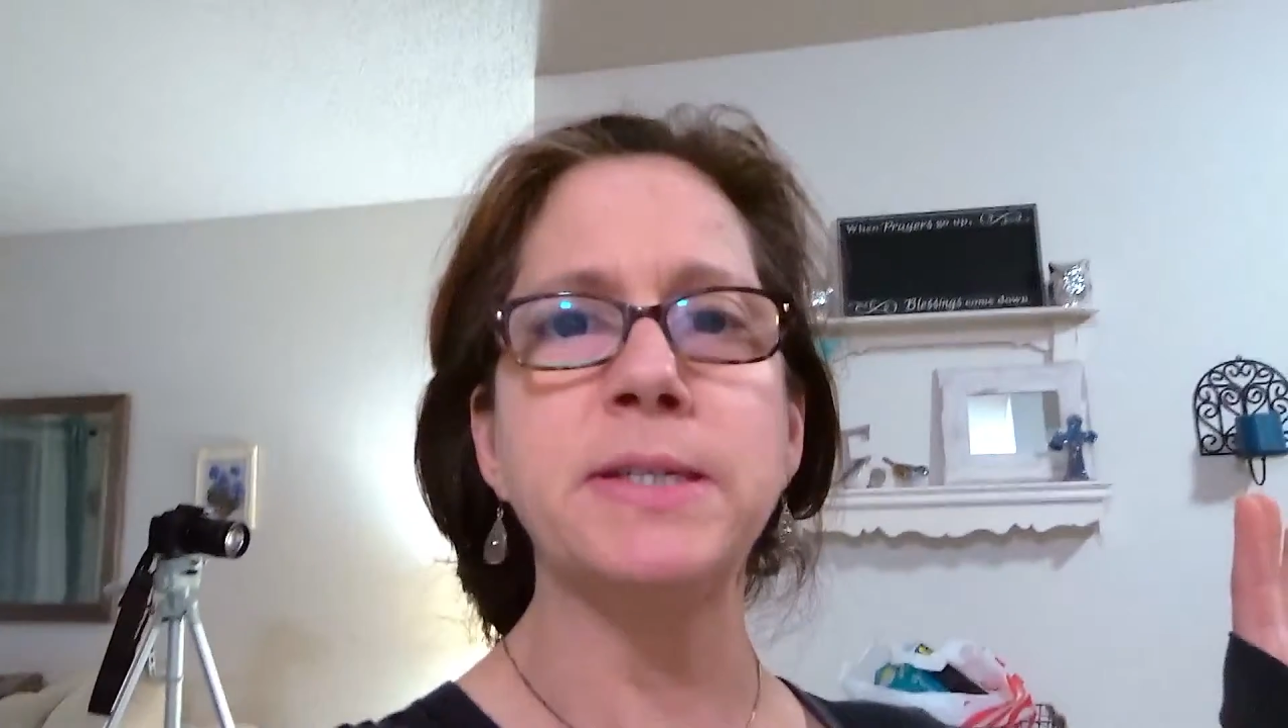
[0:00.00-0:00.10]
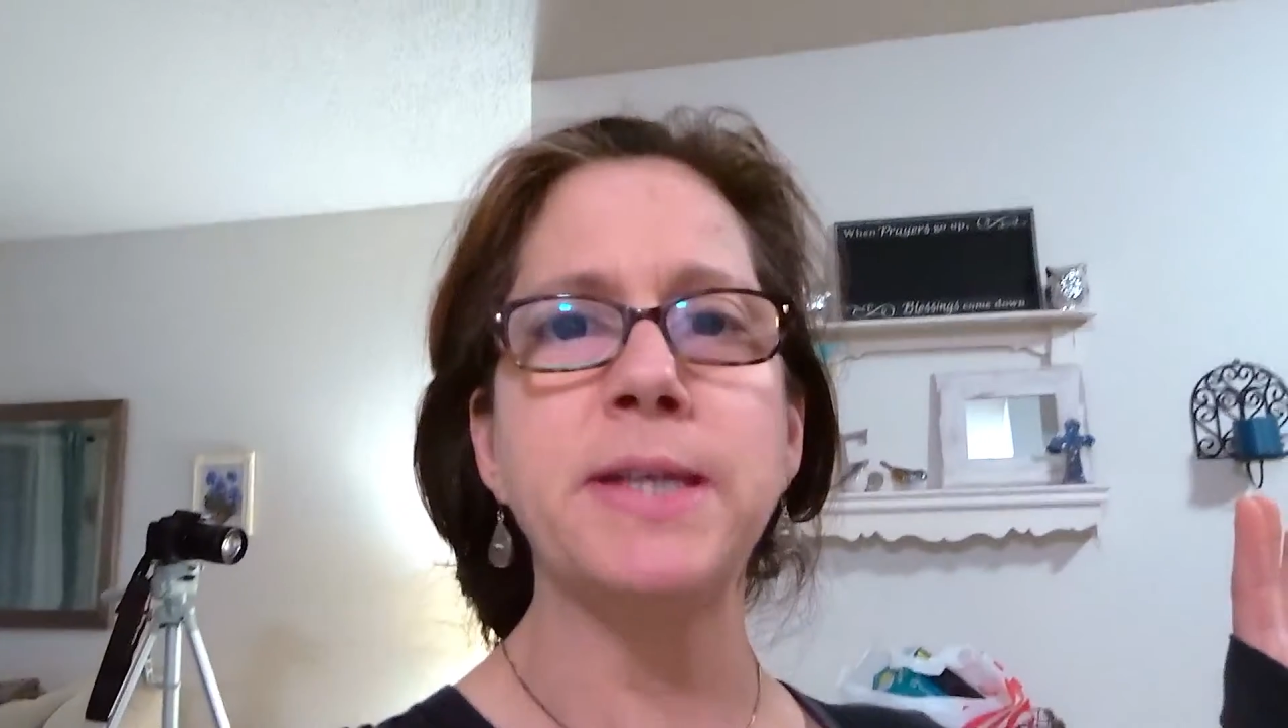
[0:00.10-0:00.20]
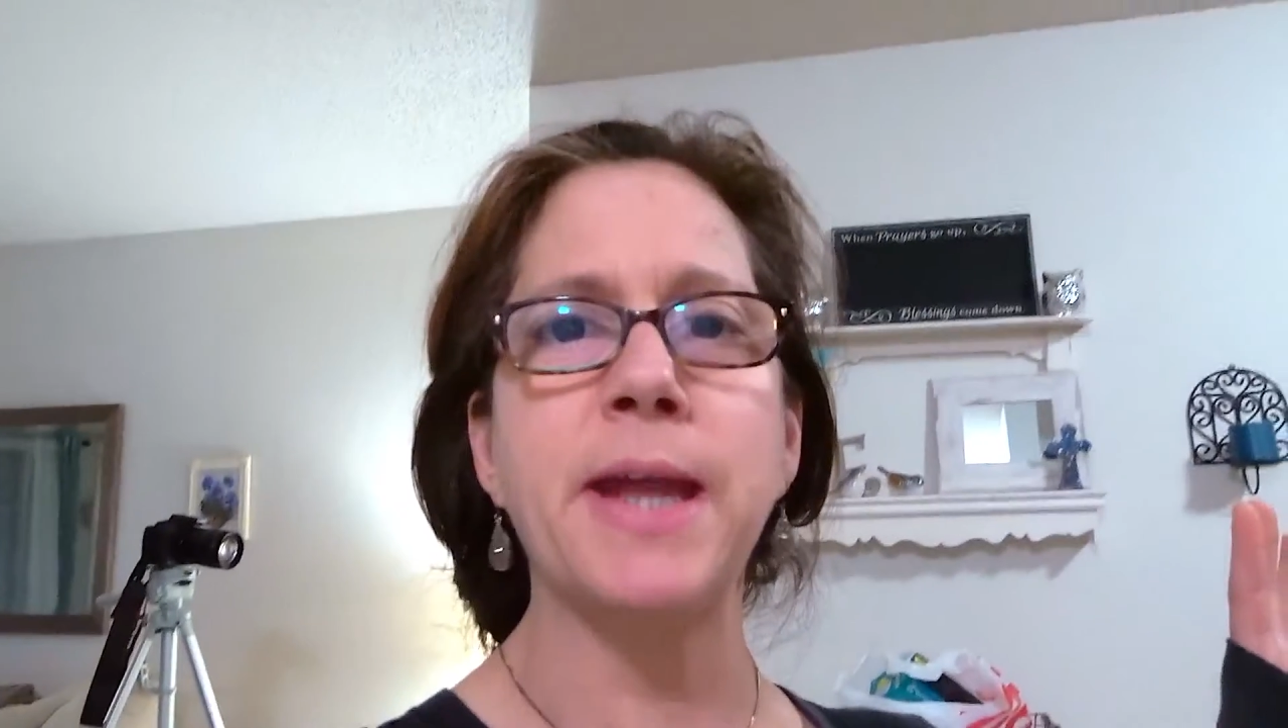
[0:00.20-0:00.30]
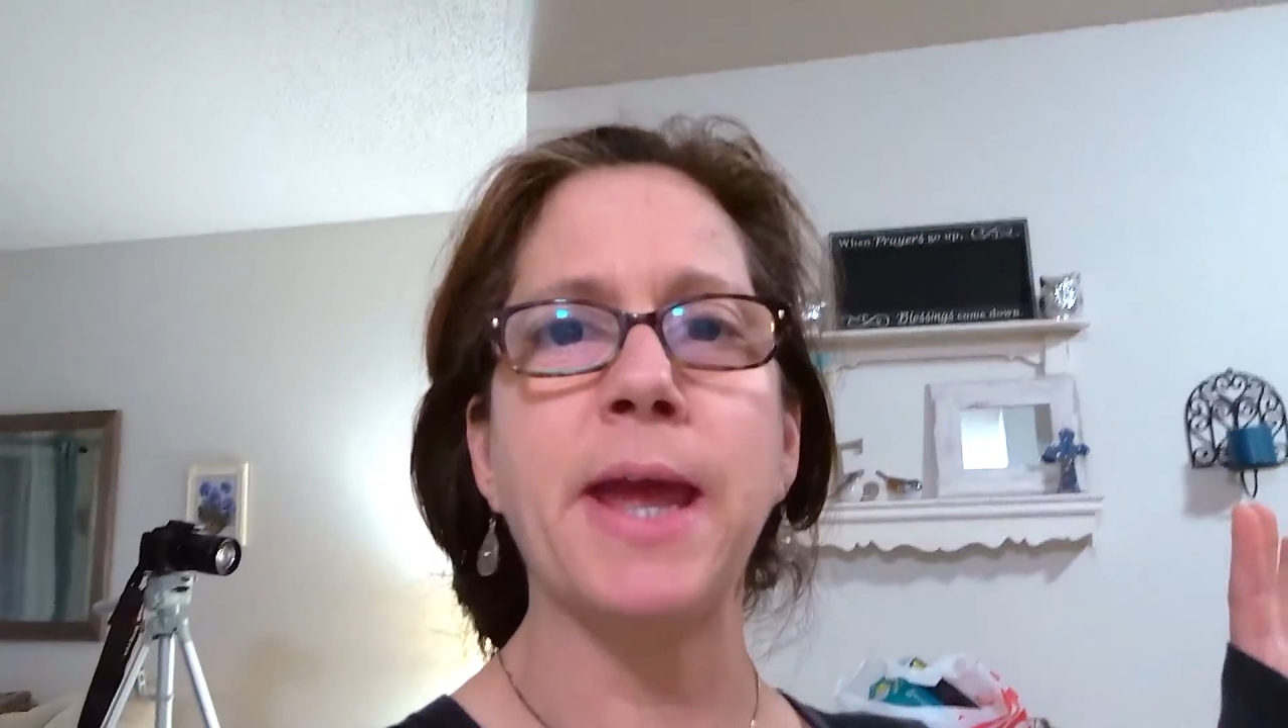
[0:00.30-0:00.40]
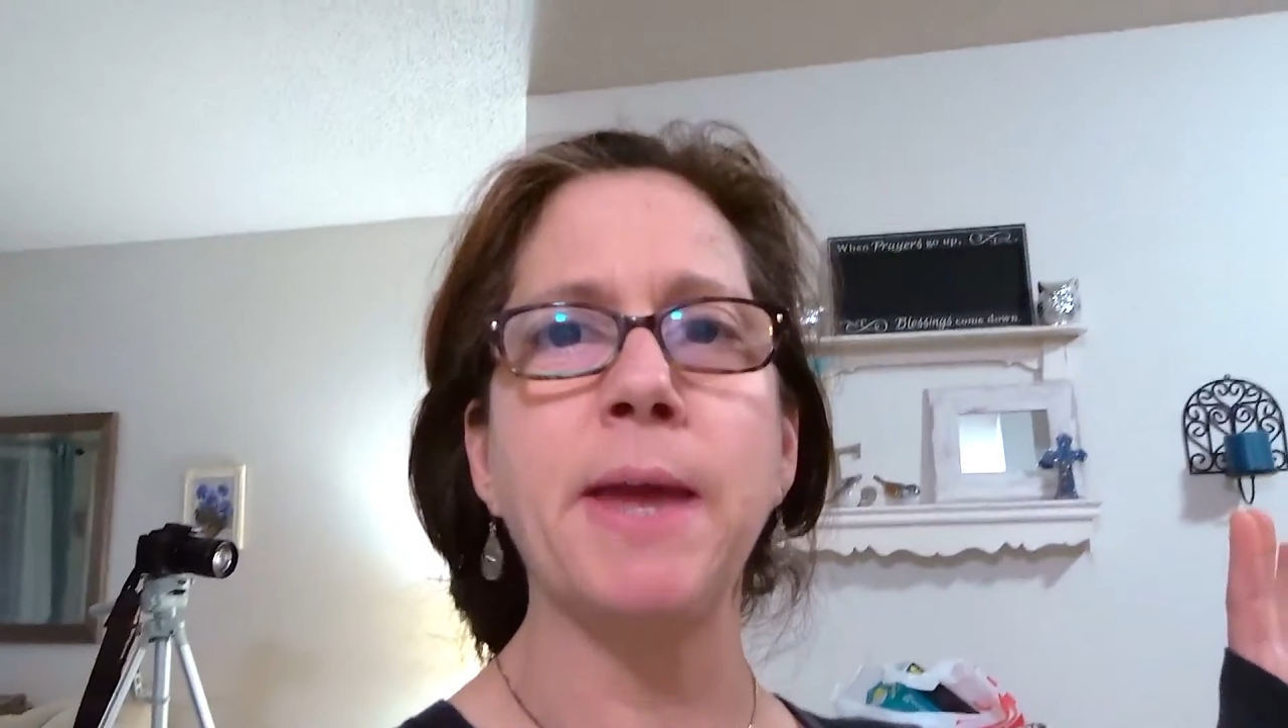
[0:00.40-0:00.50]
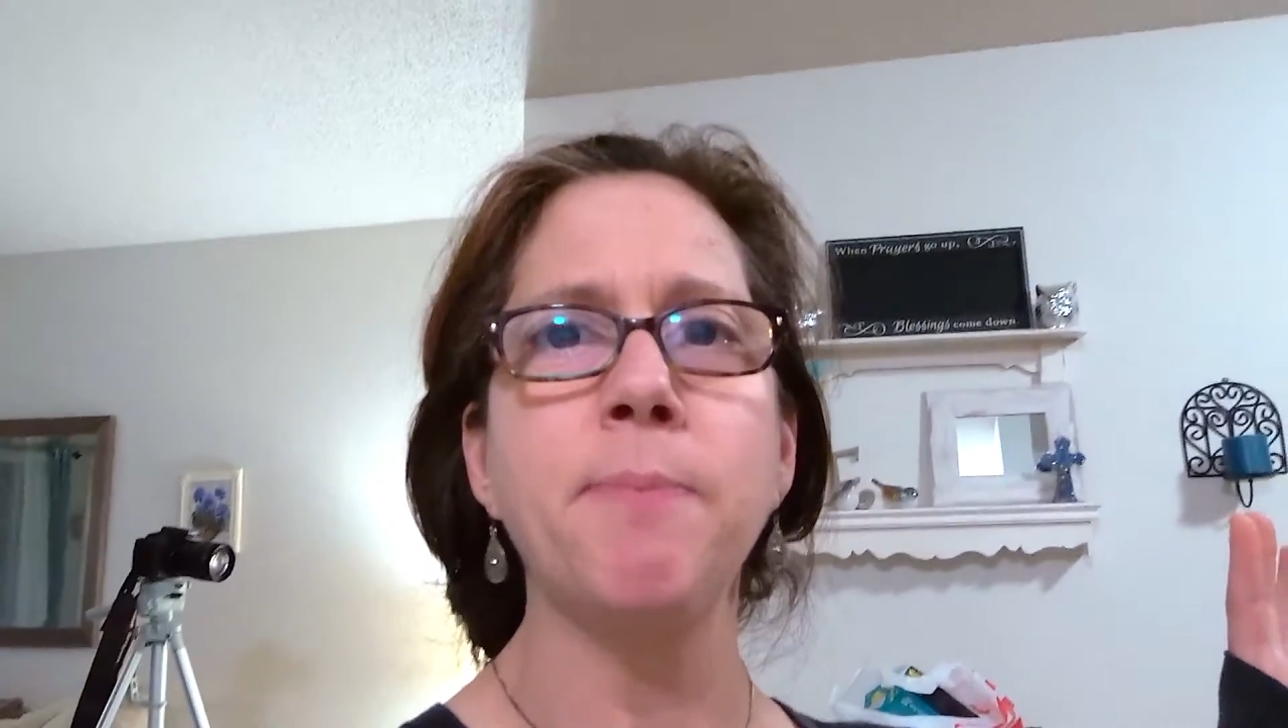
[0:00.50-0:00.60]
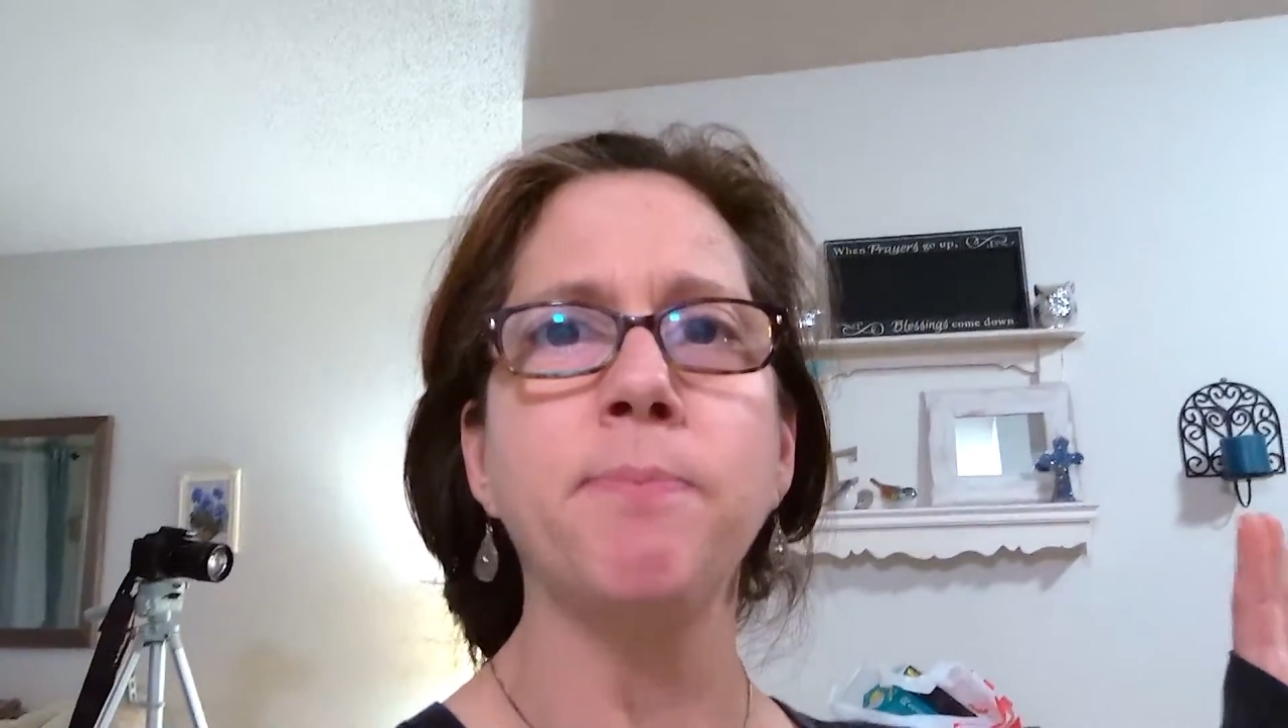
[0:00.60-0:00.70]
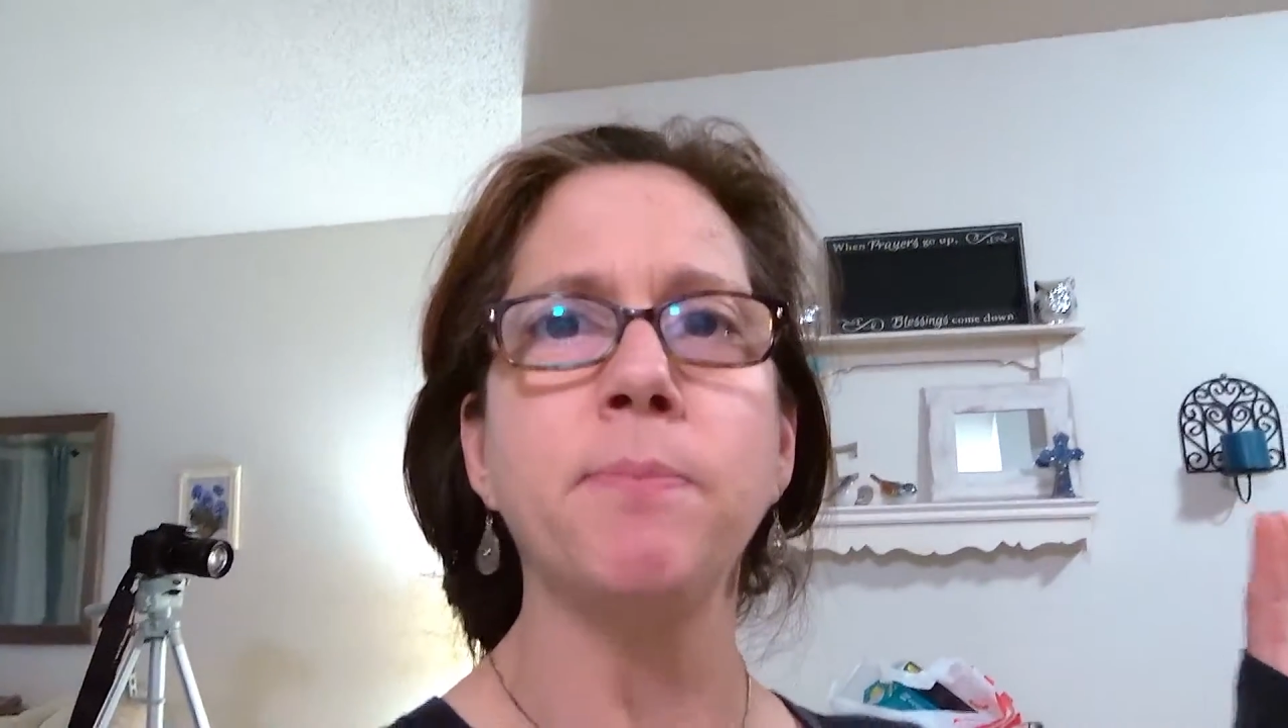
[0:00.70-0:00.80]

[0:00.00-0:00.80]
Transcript: today.